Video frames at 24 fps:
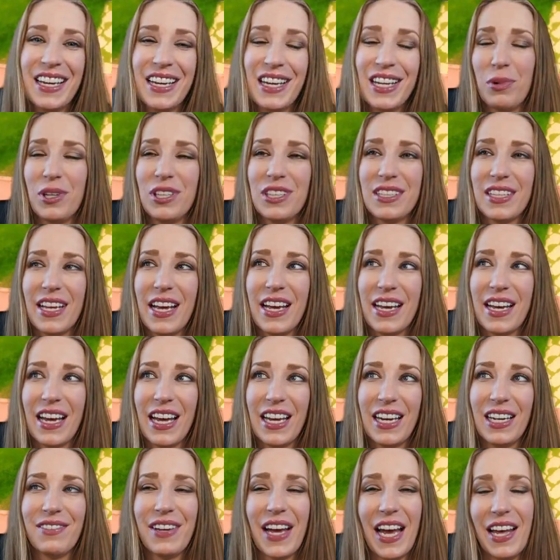Once I
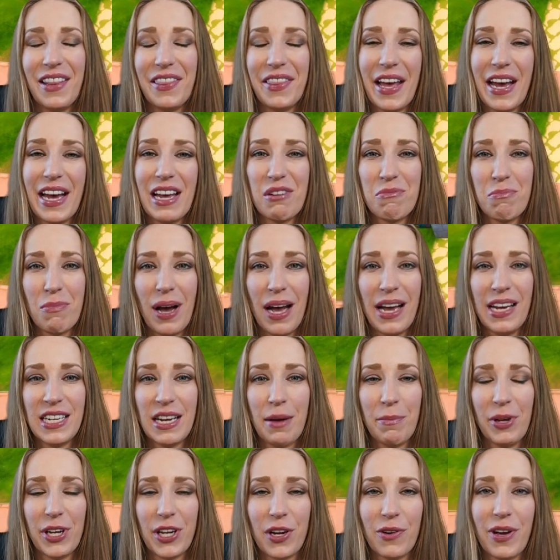kind of had that in mind,
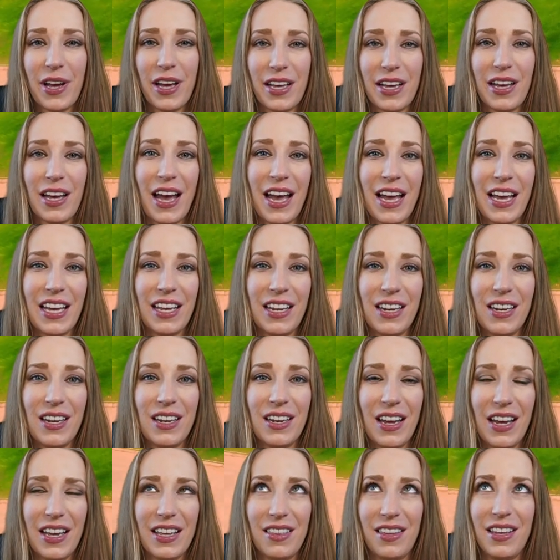I'm like, okay, I
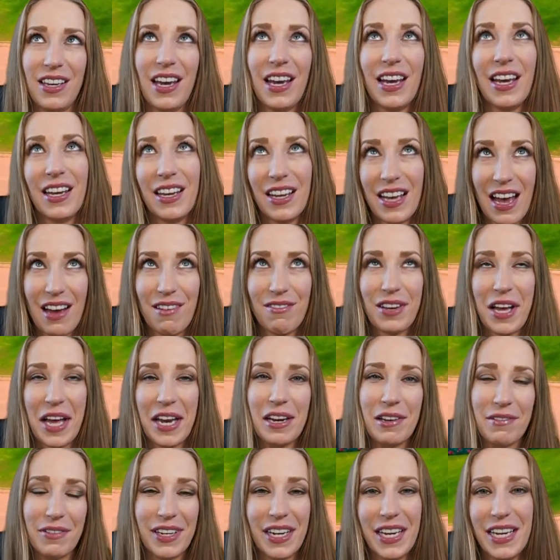think I have kind
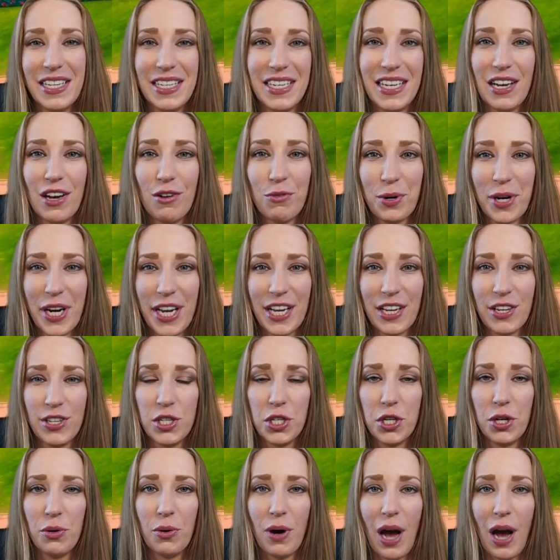of an idea of what I can do.